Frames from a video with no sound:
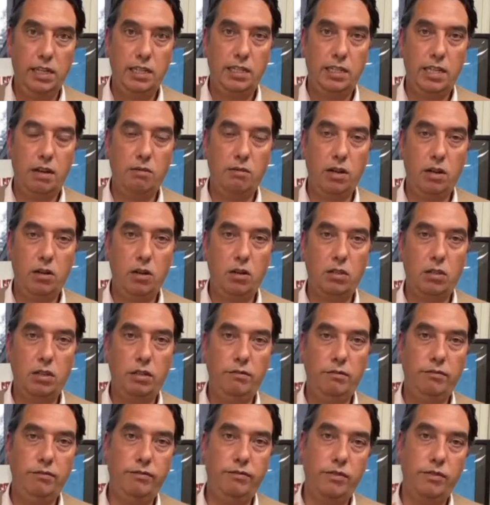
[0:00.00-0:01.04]
So a lot
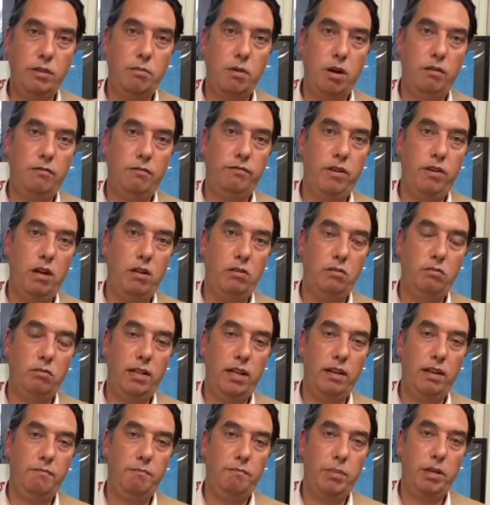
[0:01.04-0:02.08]
of smartphones will
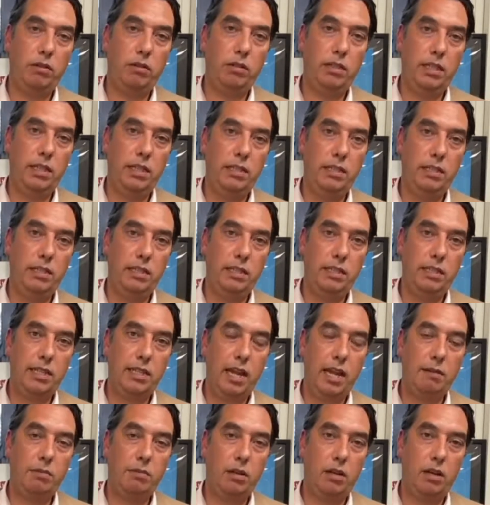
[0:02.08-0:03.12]
have built-in
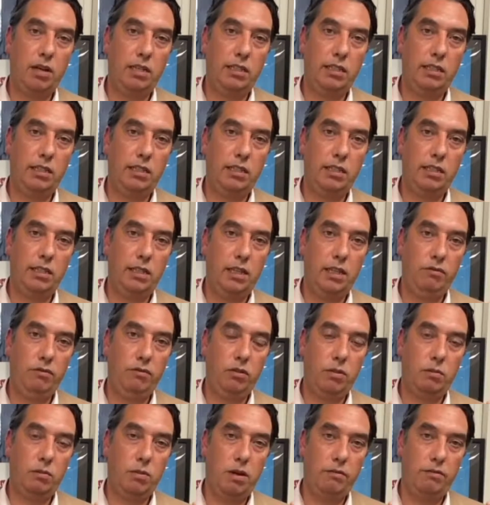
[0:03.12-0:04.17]
stabilizers. If
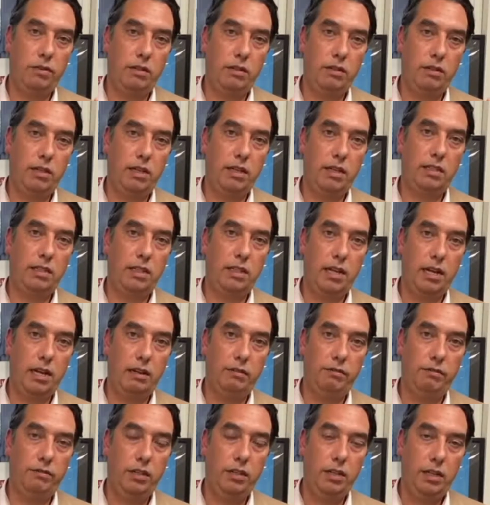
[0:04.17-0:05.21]
your smartphone doesn't
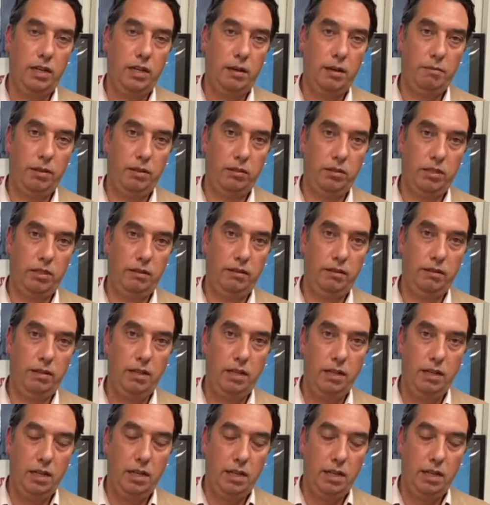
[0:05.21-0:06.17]
have a built-in